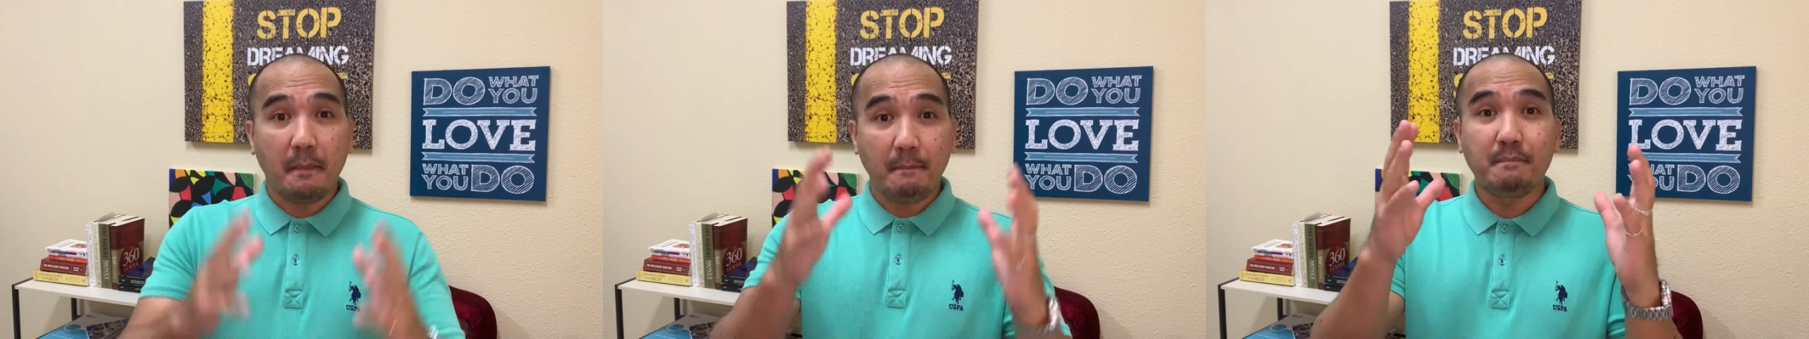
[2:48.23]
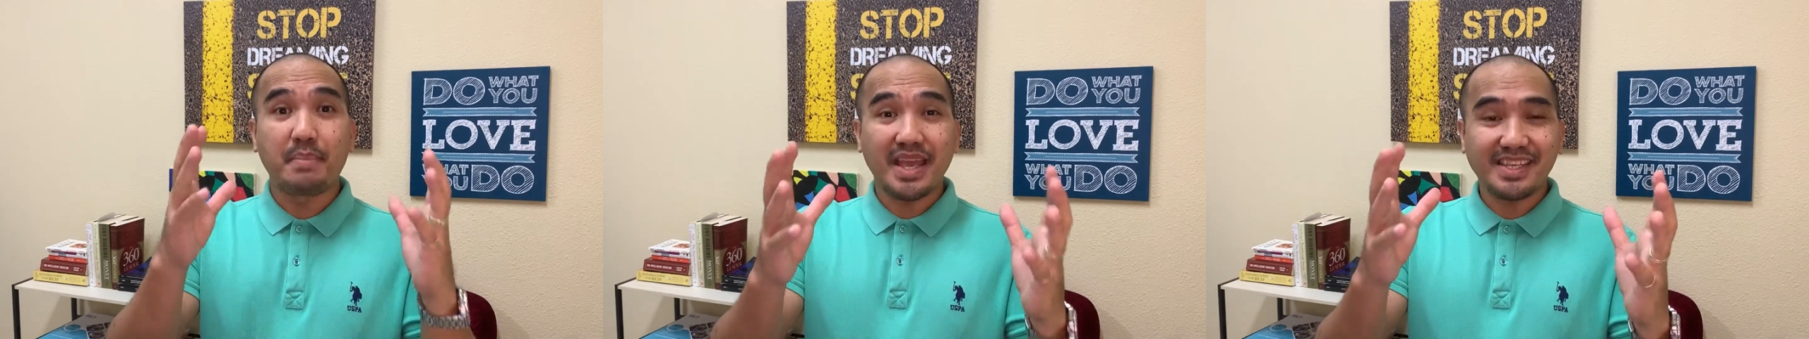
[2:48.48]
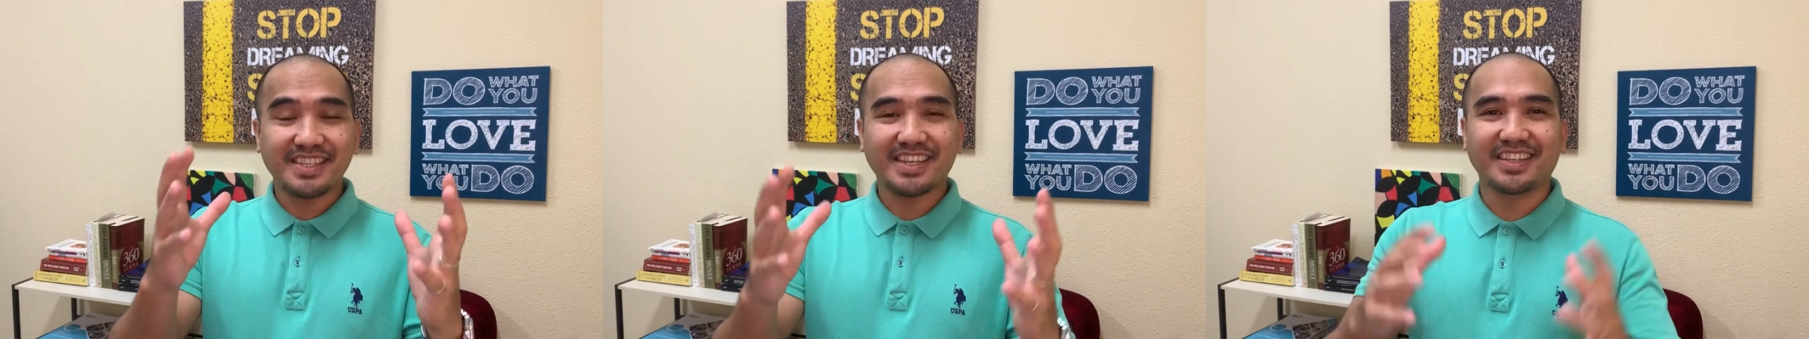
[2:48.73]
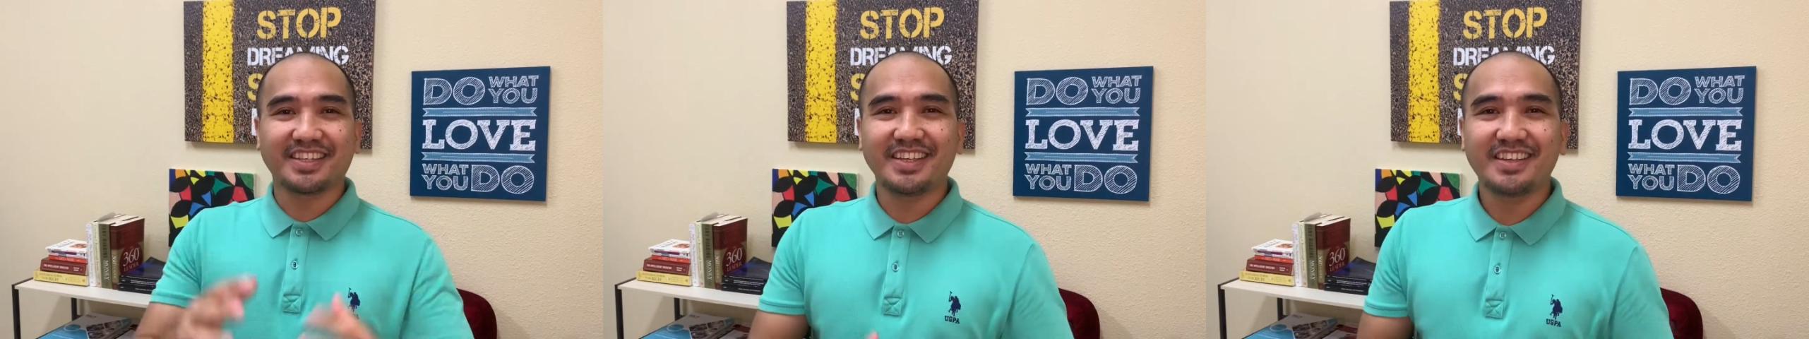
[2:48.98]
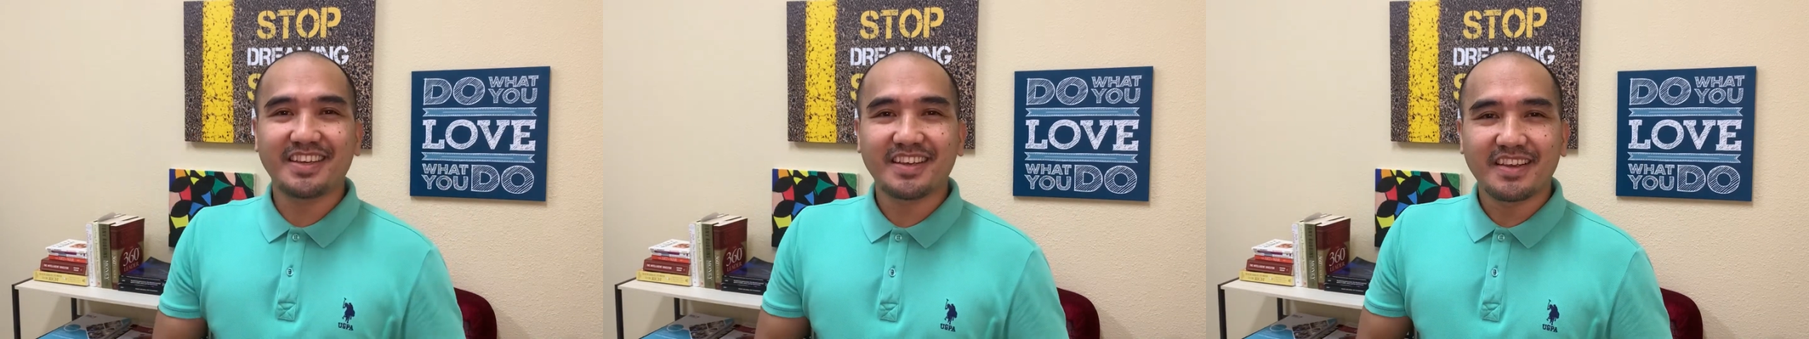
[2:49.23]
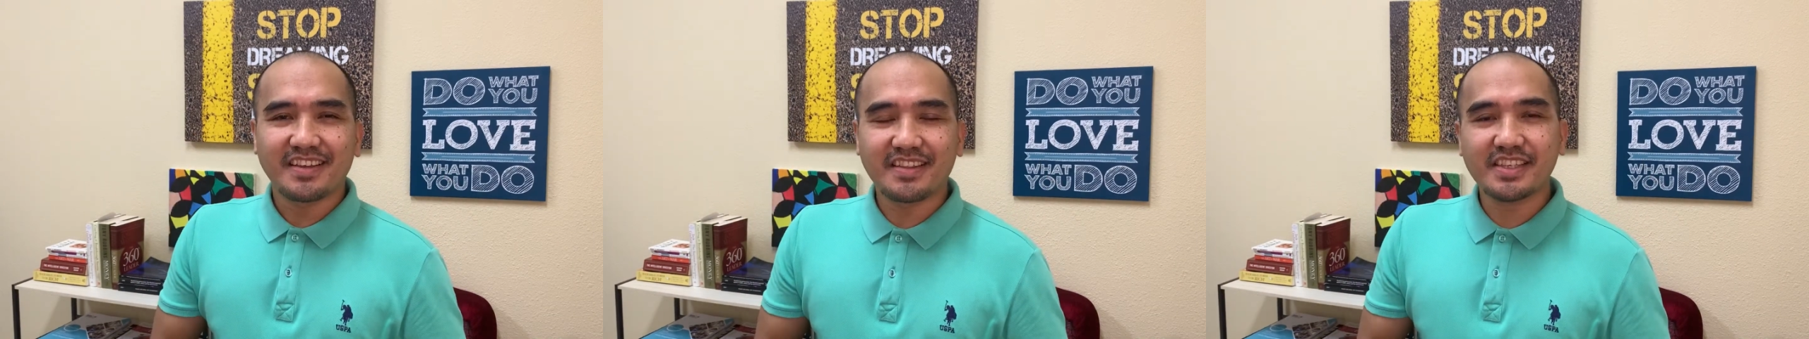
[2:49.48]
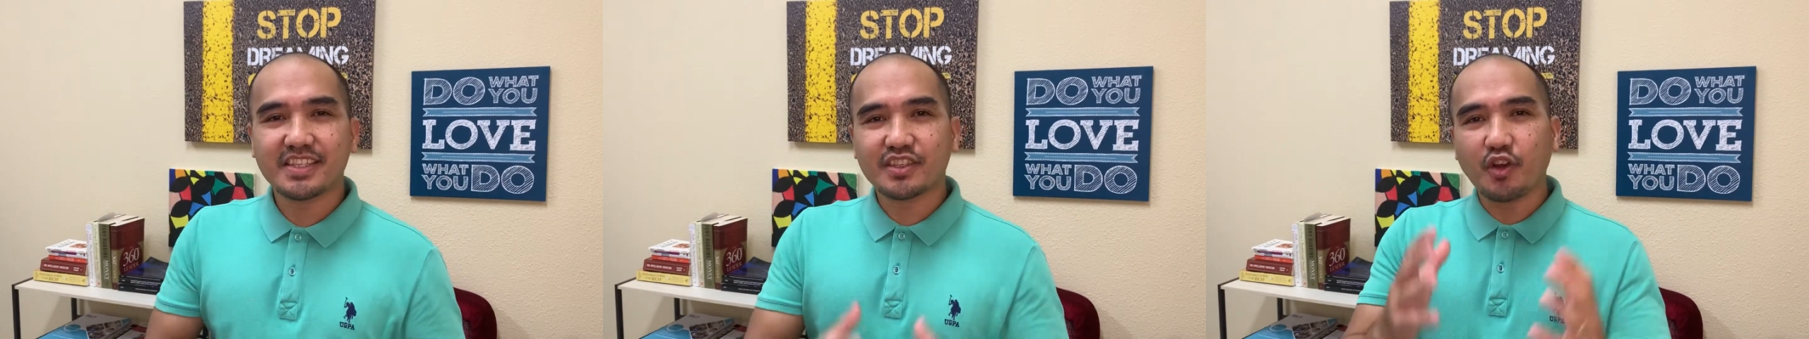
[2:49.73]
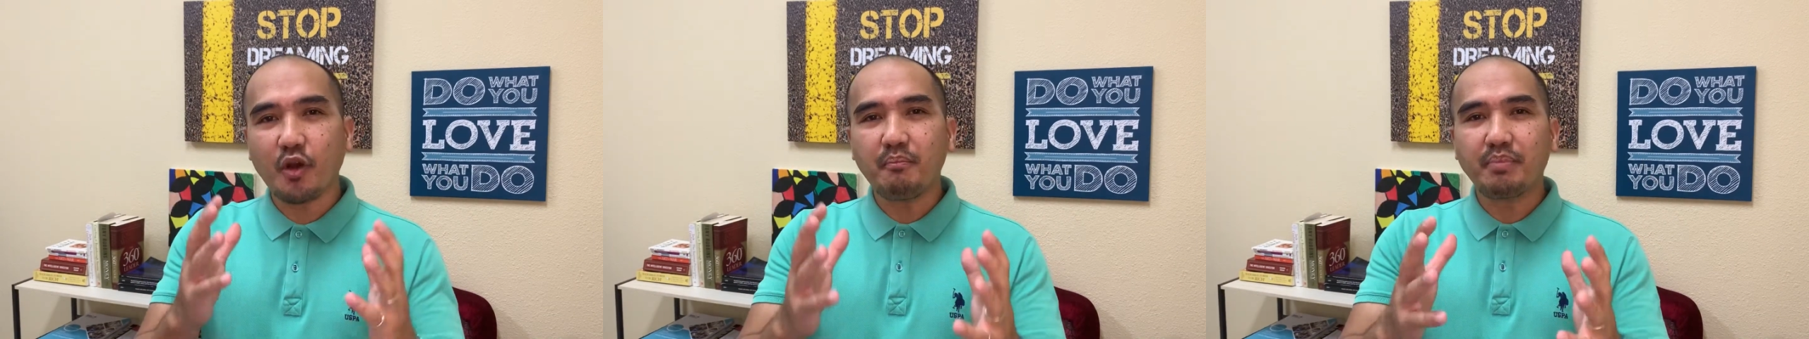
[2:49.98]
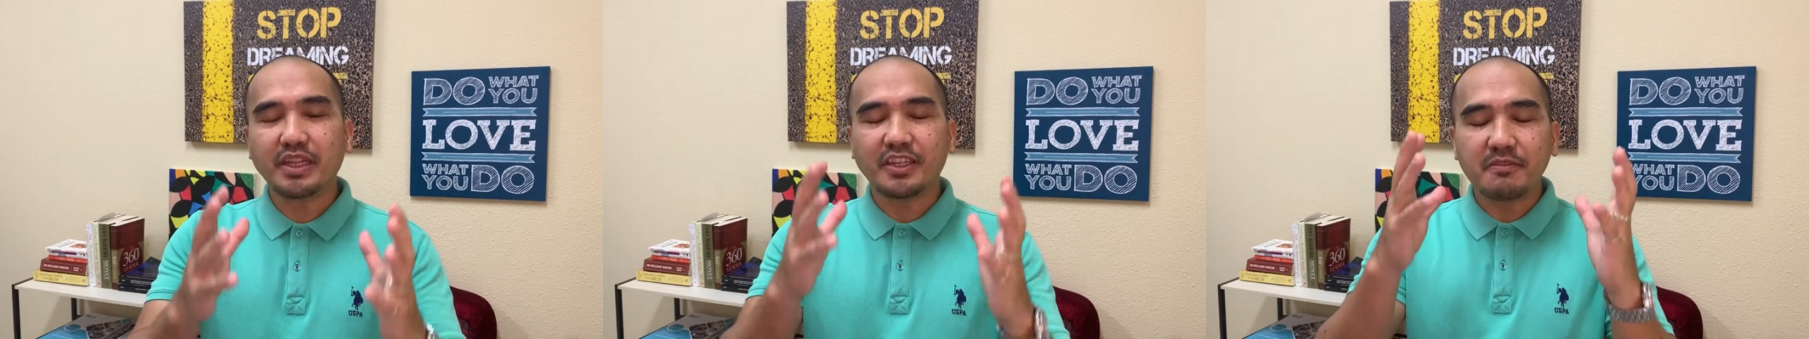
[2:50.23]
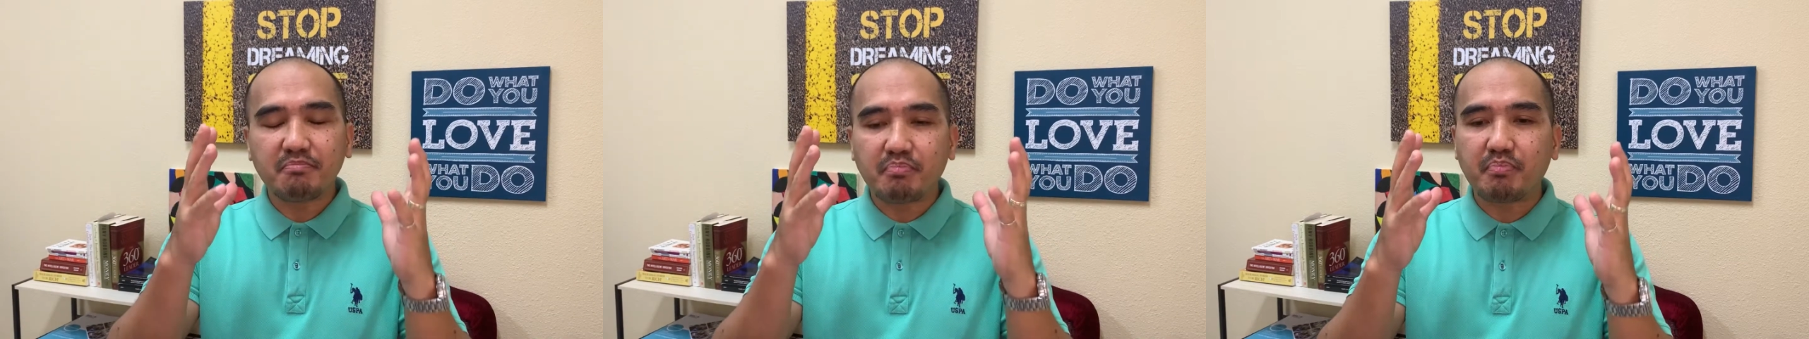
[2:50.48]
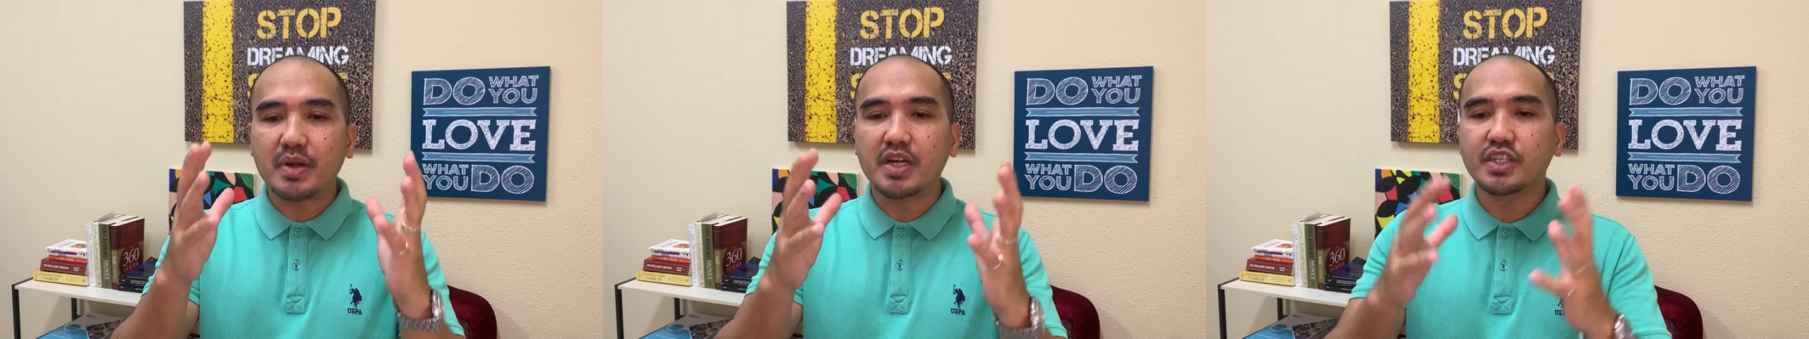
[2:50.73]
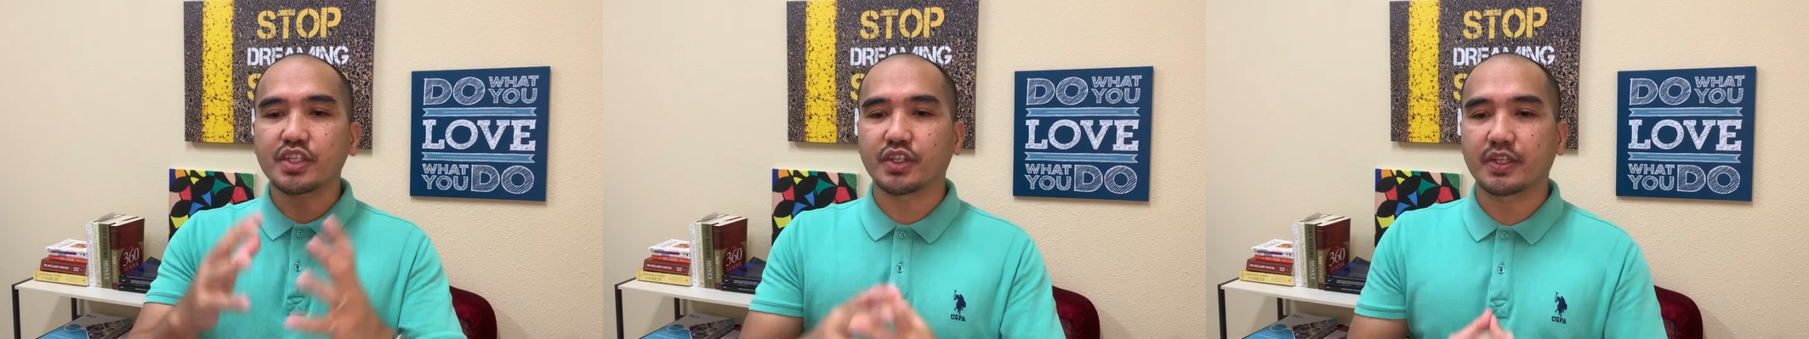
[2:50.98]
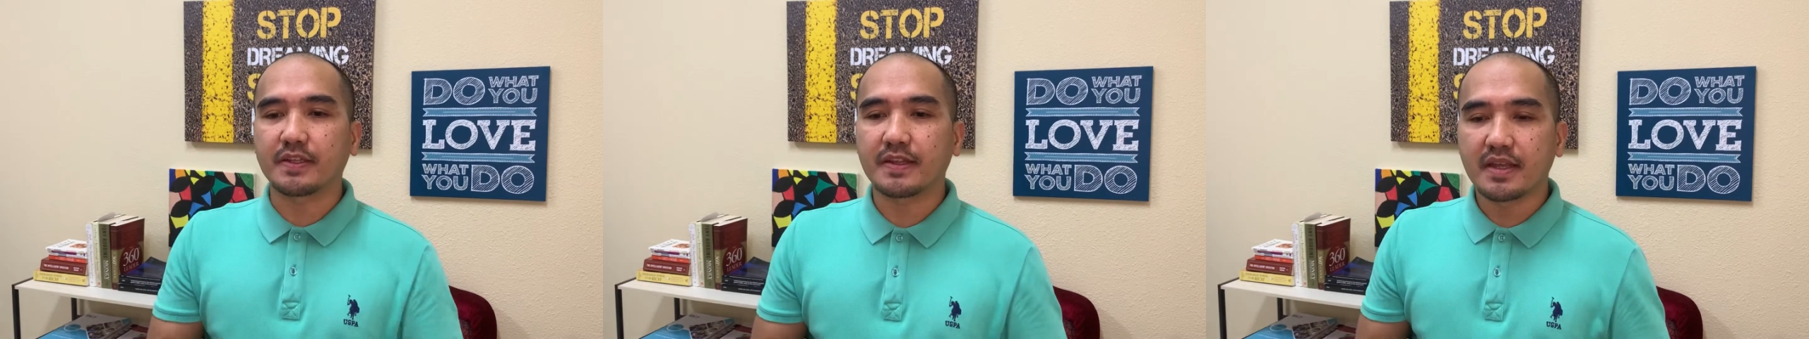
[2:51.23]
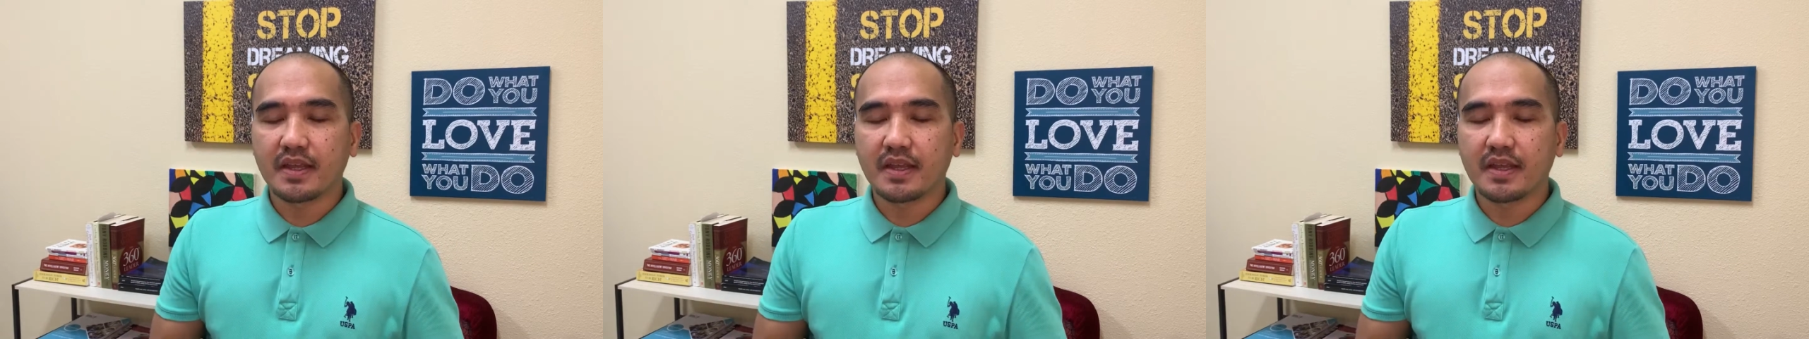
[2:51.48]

Basically, this competent person